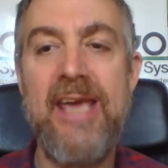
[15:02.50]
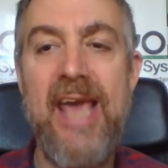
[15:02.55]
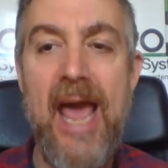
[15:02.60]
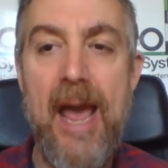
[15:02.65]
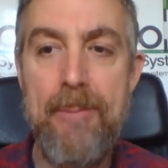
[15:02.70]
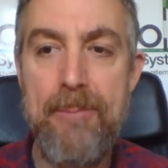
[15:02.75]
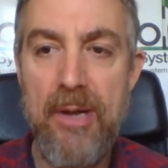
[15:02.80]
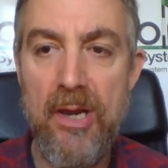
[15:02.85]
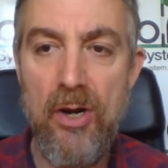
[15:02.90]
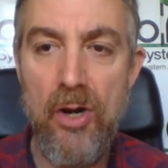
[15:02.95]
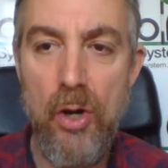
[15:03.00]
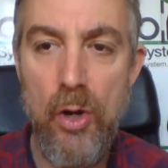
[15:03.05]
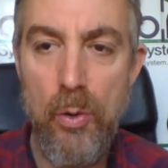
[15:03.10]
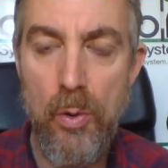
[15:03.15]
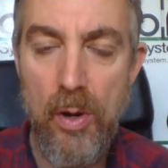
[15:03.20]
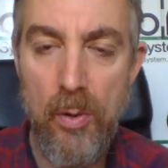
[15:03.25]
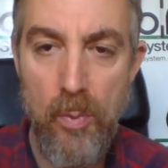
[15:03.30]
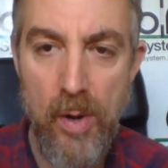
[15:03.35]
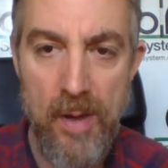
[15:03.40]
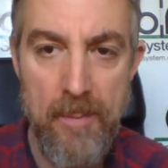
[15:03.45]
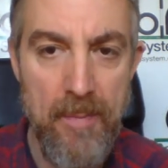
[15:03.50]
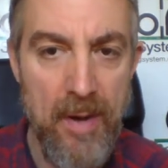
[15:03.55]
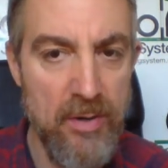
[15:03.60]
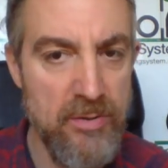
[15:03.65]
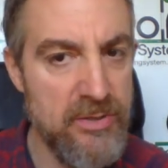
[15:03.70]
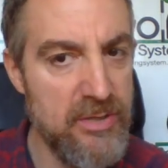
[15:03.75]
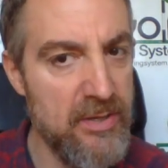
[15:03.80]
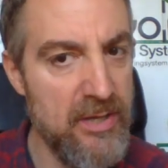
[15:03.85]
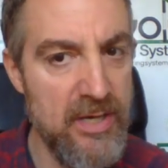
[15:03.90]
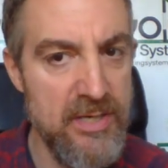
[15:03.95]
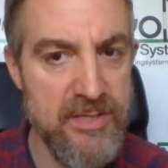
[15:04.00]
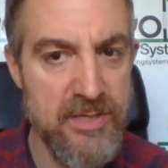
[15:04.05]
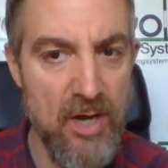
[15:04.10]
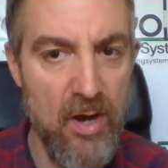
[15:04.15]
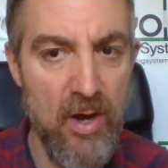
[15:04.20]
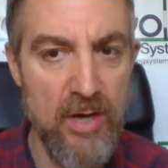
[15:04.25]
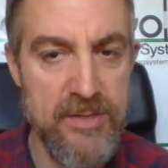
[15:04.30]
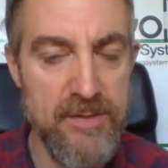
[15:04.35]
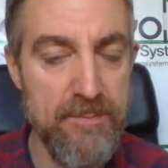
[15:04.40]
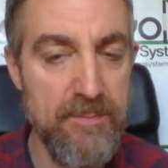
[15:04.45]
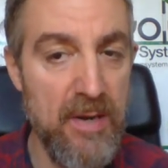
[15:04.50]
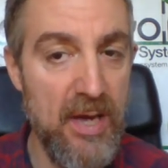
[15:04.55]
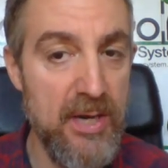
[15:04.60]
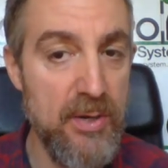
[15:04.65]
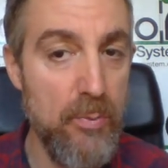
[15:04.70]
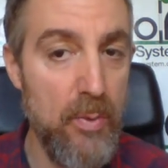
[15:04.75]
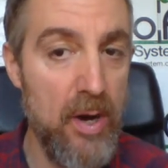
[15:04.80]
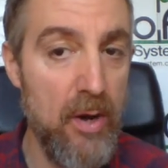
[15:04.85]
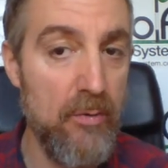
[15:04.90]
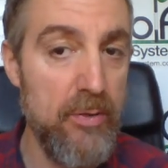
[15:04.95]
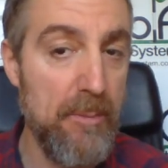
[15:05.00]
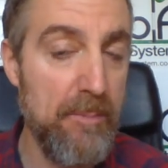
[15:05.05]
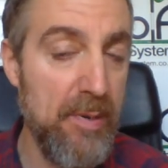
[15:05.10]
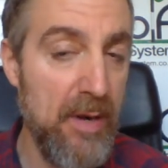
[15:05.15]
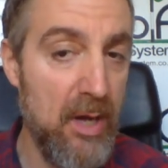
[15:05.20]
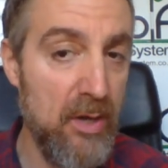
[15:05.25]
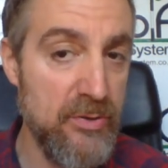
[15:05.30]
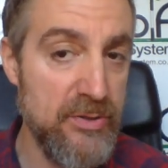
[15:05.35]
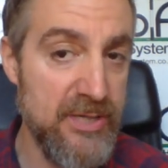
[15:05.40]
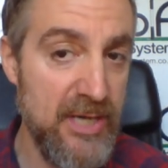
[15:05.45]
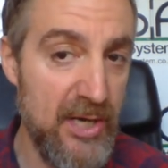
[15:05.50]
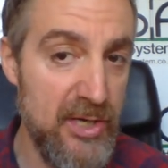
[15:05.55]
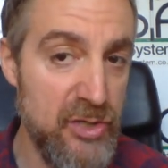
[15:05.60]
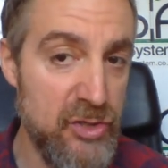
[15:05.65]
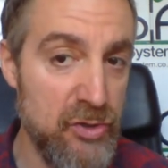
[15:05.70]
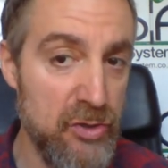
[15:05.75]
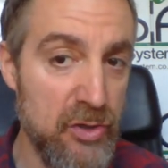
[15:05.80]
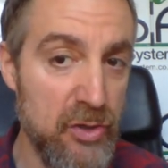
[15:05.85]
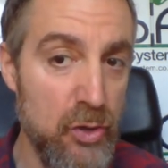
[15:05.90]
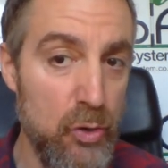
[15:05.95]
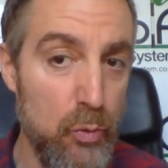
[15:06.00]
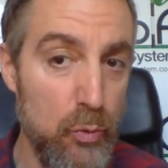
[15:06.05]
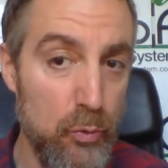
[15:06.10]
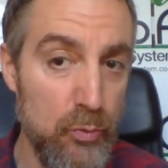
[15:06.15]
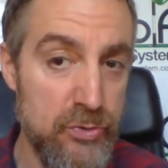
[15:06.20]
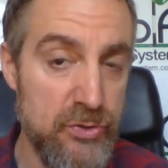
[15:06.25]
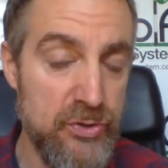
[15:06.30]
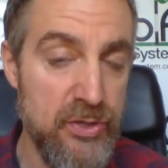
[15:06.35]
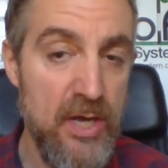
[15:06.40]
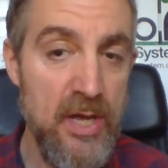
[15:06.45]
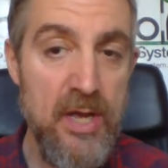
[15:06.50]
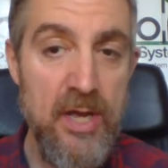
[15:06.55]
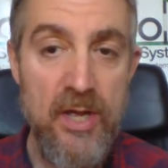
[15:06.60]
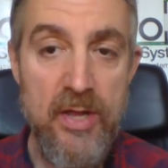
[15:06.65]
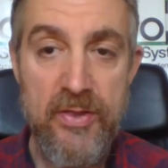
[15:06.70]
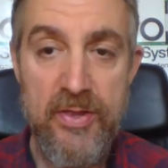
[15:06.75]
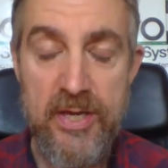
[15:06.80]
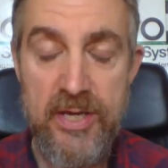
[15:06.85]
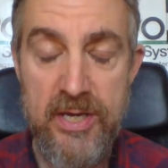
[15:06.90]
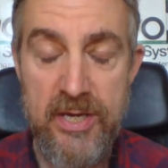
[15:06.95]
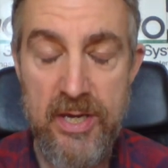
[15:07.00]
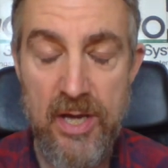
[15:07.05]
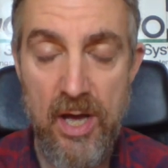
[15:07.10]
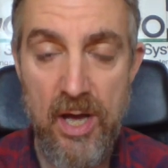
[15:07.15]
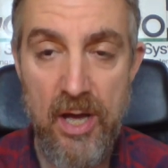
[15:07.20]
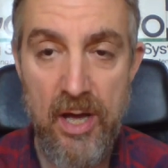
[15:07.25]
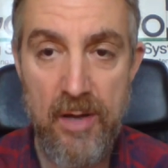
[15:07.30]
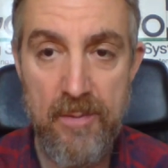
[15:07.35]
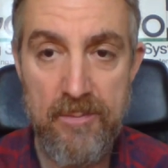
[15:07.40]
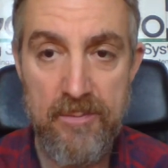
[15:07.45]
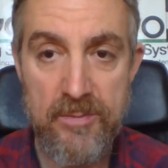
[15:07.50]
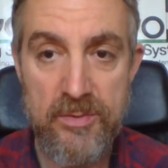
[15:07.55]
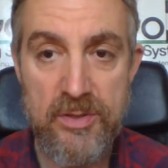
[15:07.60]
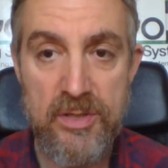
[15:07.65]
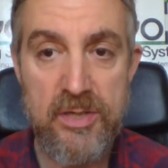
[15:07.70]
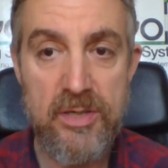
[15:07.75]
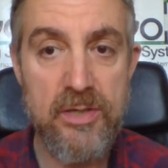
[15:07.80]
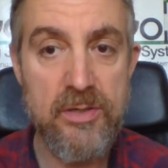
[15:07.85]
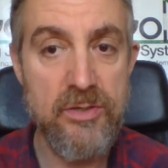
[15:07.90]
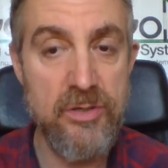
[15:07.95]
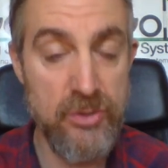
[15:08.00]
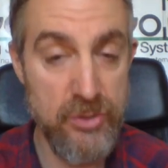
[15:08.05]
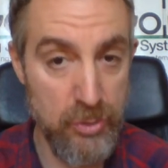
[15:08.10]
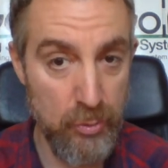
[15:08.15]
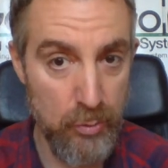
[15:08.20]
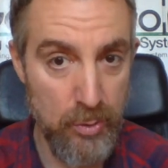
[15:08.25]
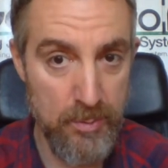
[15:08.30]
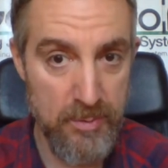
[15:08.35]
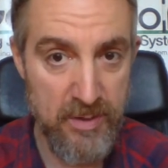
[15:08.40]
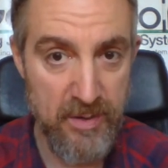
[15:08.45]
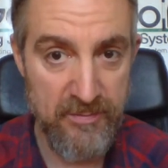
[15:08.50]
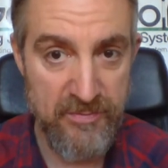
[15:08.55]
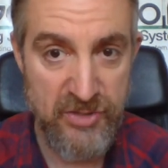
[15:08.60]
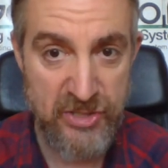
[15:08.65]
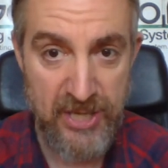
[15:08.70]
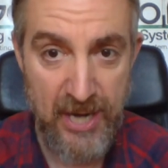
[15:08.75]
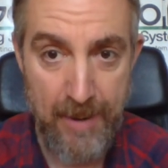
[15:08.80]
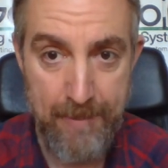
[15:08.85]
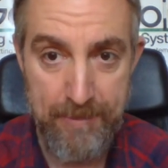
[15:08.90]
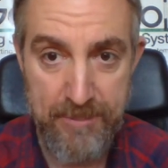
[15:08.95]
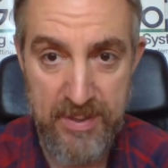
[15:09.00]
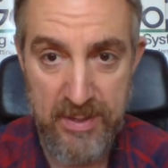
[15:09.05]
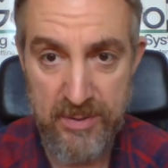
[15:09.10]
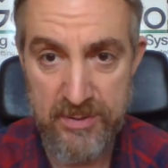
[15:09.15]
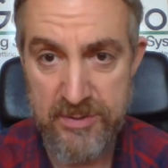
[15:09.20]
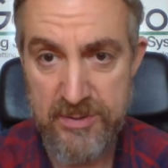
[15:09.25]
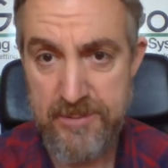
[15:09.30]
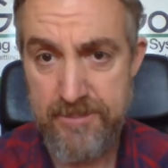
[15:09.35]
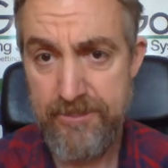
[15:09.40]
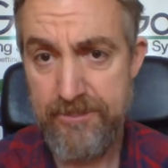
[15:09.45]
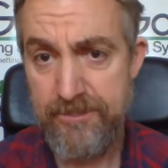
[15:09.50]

Kapalua, where most of these guys have played well, the Plantation course, the, um, the Tournament of Champions.